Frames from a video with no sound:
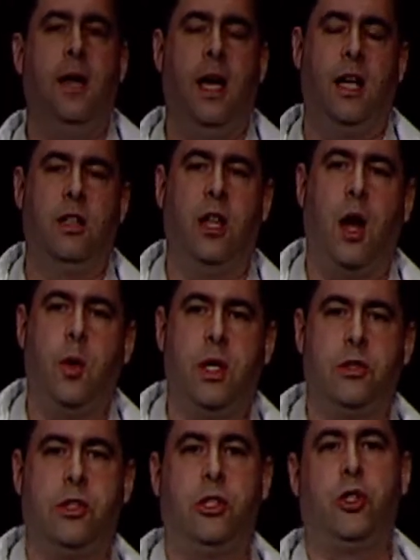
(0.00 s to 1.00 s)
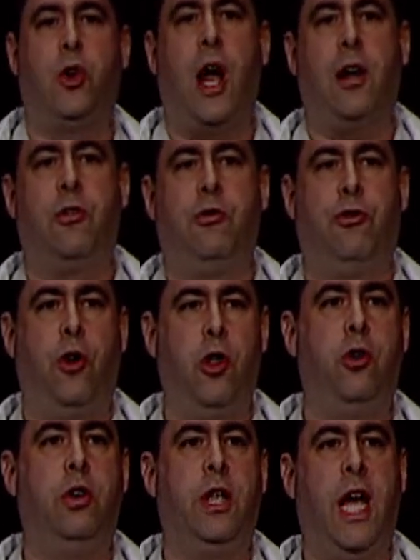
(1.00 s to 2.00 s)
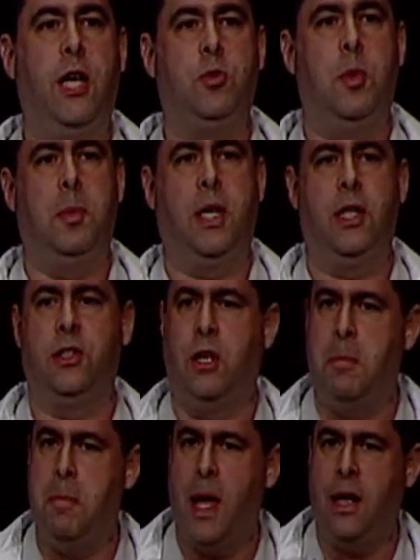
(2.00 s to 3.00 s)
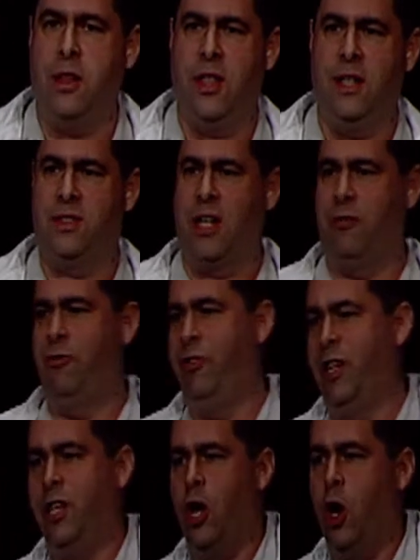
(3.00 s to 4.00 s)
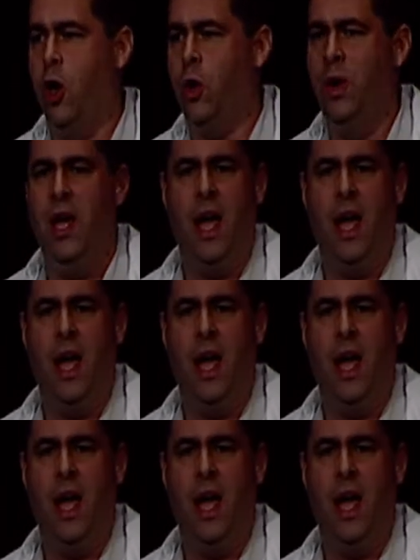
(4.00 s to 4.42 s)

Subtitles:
and allowing us to track further engagement because they're embedding things like video